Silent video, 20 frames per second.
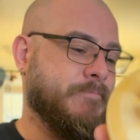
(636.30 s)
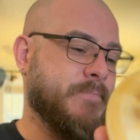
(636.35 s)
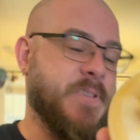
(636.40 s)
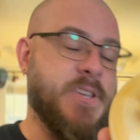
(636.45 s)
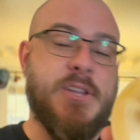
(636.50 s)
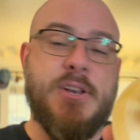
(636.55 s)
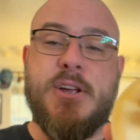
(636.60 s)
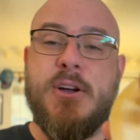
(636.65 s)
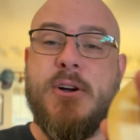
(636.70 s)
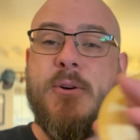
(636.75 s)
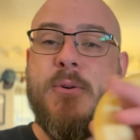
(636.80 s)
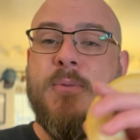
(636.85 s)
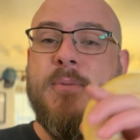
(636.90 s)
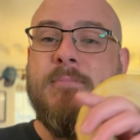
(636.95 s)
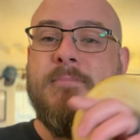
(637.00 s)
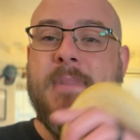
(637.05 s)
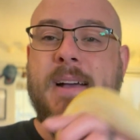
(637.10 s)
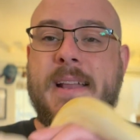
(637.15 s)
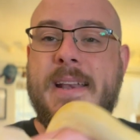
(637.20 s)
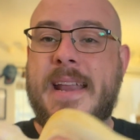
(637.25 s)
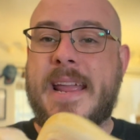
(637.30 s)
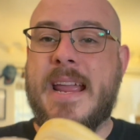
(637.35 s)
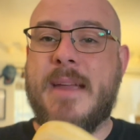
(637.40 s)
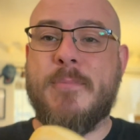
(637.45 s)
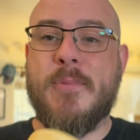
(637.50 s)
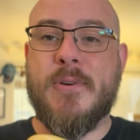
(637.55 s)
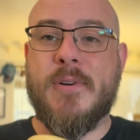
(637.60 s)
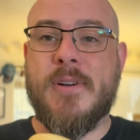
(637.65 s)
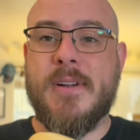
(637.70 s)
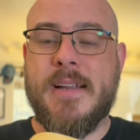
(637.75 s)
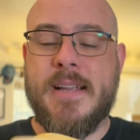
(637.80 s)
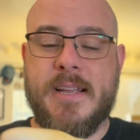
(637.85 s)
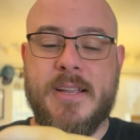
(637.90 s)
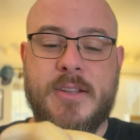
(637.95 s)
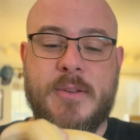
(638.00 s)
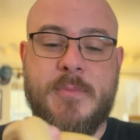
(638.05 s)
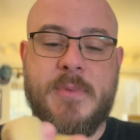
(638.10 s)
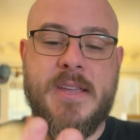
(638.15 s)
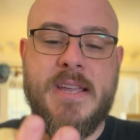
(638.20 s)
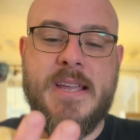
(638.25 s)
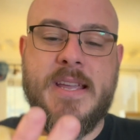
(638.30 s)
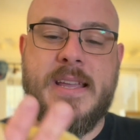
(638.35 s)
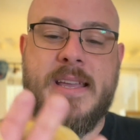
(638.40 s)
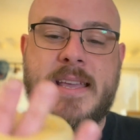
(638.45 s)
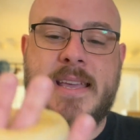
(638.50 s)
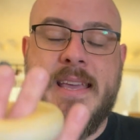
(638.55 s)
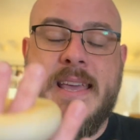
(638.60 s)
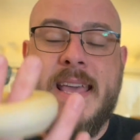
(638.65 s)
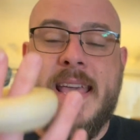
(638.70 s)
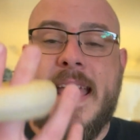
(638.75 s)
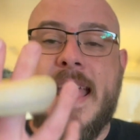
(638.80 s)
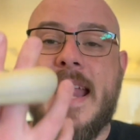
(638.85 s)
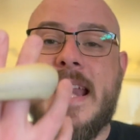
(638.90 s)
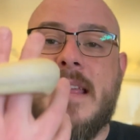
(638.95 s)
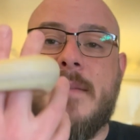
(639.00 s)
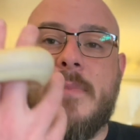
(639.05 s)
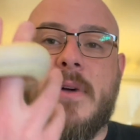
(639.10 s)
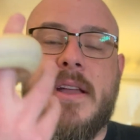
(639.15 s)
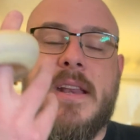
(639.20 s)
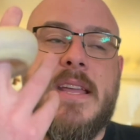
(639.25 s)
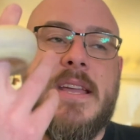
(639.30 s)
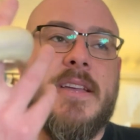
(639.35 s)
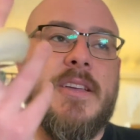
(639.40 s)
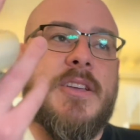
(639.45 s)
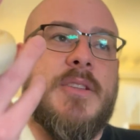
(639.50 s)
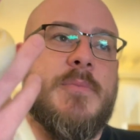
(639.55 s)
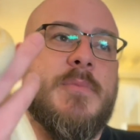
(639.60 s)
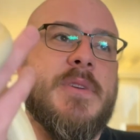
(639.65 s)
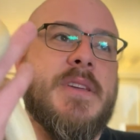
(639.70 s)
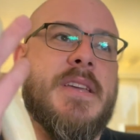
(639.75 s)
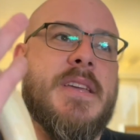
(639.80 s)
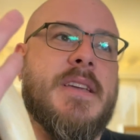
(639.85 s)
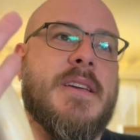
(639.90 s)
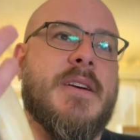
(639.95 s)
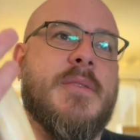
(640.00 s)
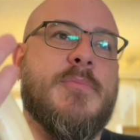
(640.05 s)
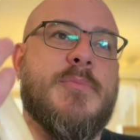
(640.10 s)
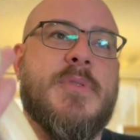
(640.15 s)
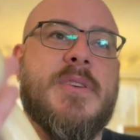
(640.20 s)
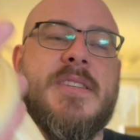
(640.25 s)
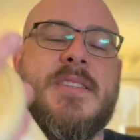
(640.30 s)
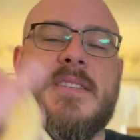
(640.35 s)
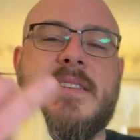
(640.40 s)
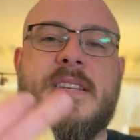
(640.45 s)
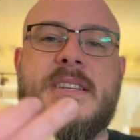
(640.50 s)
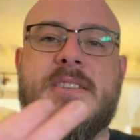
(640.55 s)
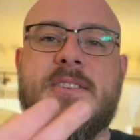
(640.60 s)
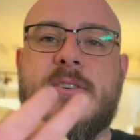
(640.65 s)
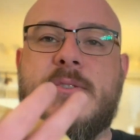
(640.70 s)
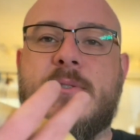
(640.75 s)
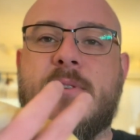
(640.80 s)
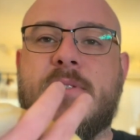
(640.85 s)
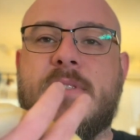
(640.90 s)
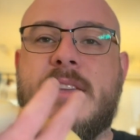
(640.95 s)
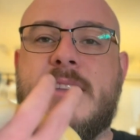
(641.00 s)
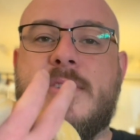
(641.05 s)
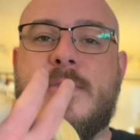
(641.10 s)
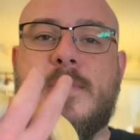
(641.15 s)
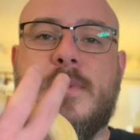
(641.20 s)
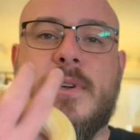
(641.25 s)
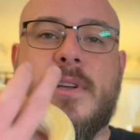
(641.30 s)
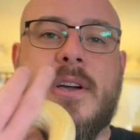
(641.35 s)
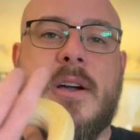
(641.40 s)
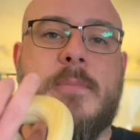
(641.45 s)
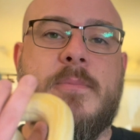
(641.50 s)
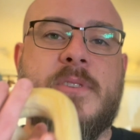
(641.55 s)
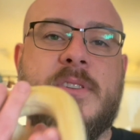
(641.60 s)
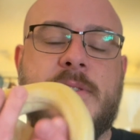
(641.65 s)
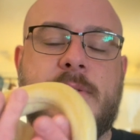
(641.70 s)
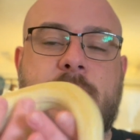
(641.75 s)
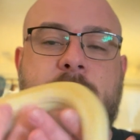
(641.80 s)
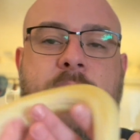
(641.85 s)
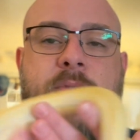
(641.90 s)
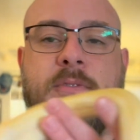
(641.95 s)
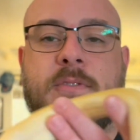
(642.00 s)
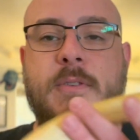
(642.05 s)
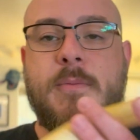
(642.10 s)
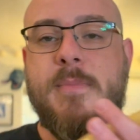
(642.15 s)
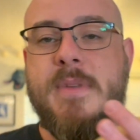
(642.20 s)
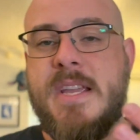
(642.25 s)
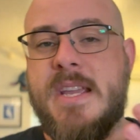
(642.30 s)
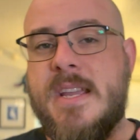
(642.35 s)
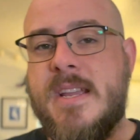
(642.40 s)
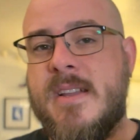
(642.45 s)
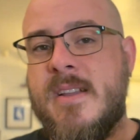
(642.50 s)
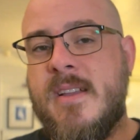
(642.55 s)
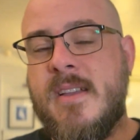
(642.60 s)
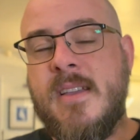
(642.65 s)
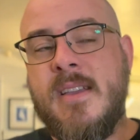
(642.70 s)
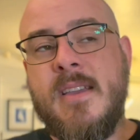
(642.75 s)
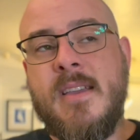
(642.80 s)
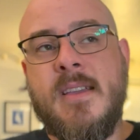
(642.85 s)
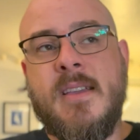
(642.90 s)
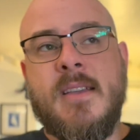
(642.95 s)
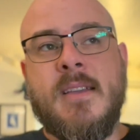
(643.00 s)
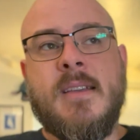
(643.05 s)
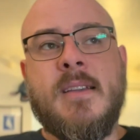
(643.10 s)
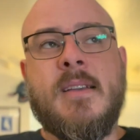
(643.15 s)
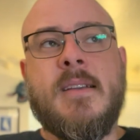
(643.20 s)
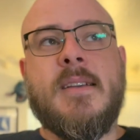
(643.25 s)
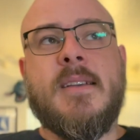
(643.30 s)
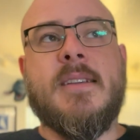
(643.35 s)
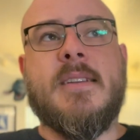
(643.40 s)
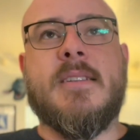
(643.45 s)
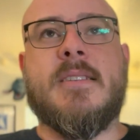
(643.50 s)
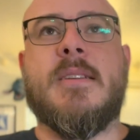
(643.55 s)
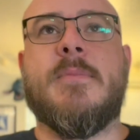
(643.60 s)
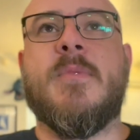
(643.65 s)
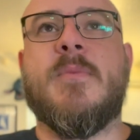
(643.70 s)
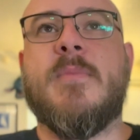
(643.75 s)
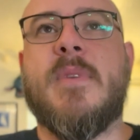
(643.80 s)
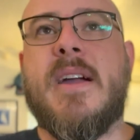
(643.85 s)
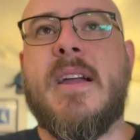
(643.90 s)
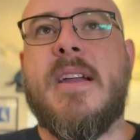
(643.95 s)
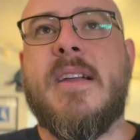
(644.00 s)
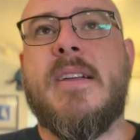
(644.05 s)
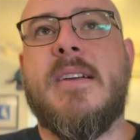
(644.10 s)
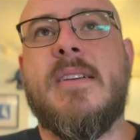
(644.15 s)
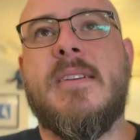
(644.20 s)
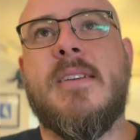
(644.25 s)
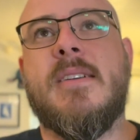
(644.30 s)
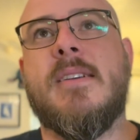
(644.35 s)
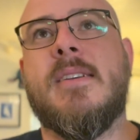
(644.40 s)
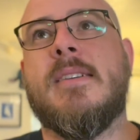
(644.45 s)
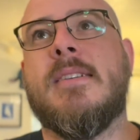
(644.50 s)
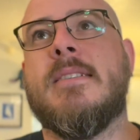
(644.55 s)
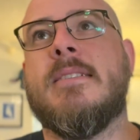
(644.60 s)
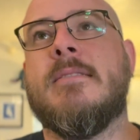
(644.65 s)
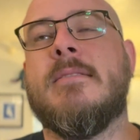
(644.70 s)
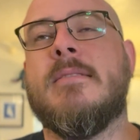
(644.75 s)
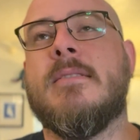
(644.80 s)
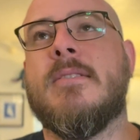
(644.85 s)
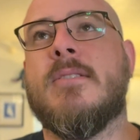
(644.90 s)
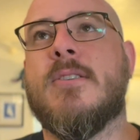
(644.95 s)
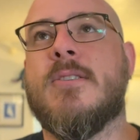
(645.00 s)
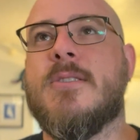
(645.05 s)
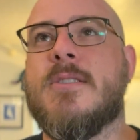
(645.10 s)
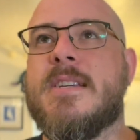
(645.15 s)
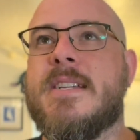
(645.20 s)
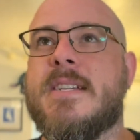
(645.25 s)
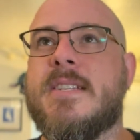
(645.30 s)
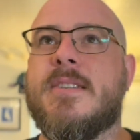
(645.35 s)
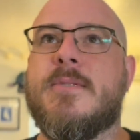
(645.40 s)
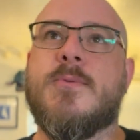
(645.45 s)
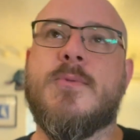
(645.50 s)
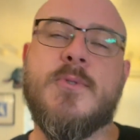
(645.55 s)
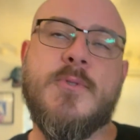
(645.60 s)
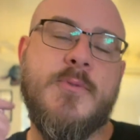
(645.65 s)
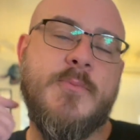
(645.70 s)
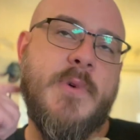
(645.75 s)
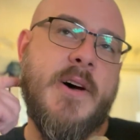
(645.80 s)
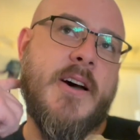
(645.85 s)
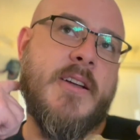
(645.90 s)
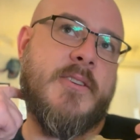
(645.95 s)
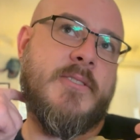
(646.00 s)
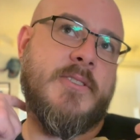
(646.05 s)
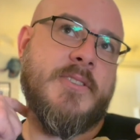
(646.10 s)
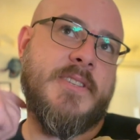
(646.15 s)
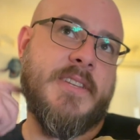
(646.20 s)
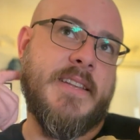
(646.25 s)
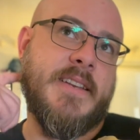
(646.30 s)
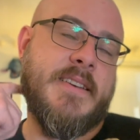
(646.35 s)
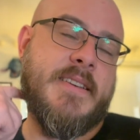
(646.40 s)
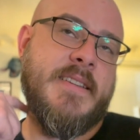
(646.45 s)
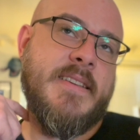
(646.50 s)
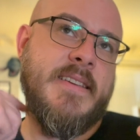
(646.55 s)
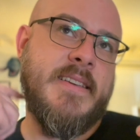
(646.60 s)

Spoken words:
a neighbor, it could be anybody, it could be a business owner that you look up to. For me, some of my earliest role models and